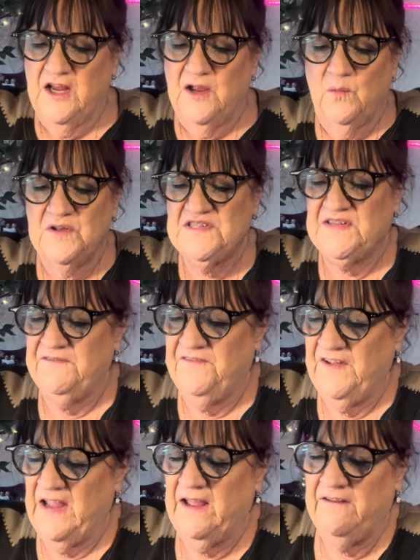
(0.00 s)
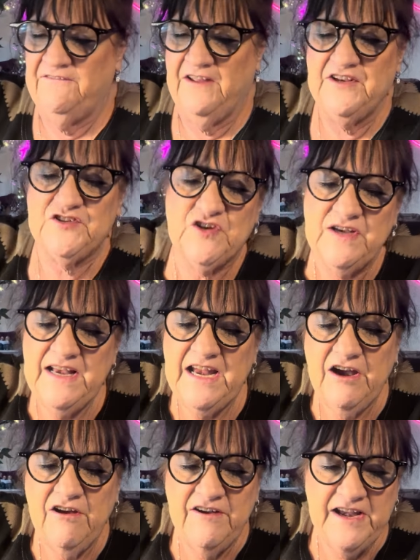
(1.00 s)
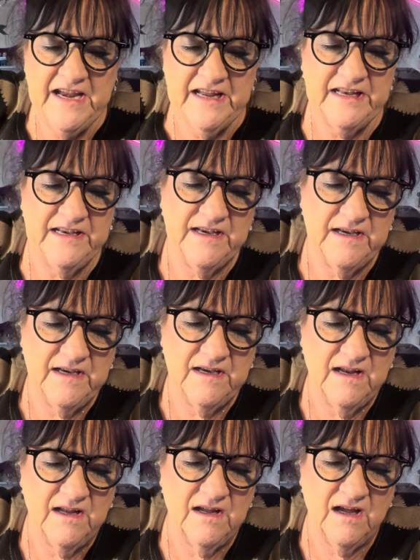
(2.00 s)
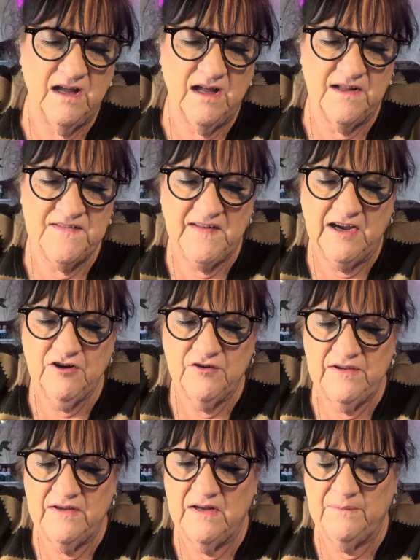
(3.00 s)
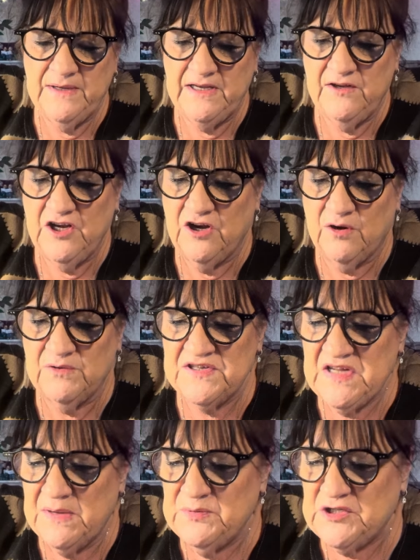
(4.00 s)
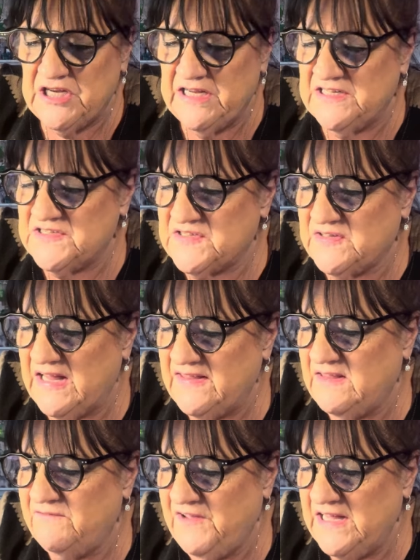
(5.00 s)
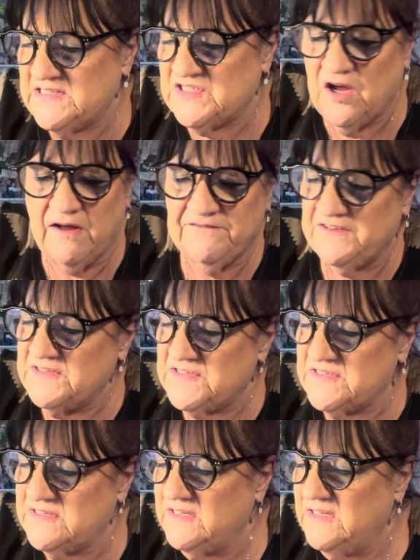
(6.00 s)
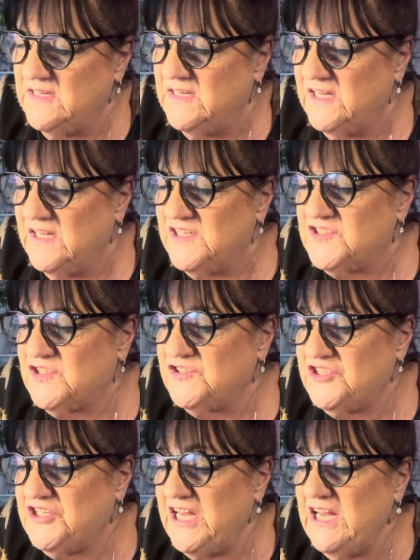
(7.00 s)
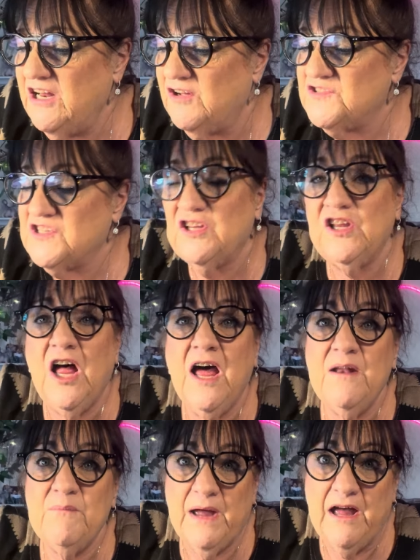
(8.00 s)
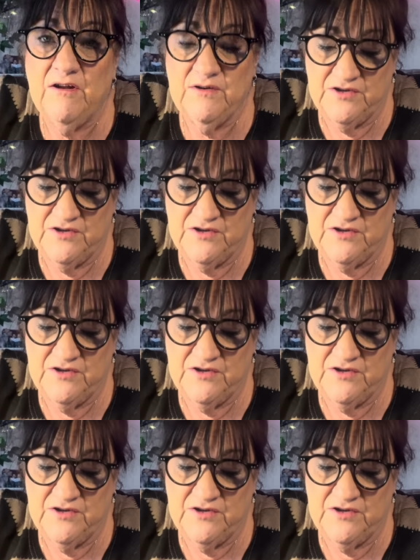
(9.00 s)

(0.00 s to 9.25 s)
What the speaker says: was a veterinarian receptionist at the vet's office. So she knows a lot about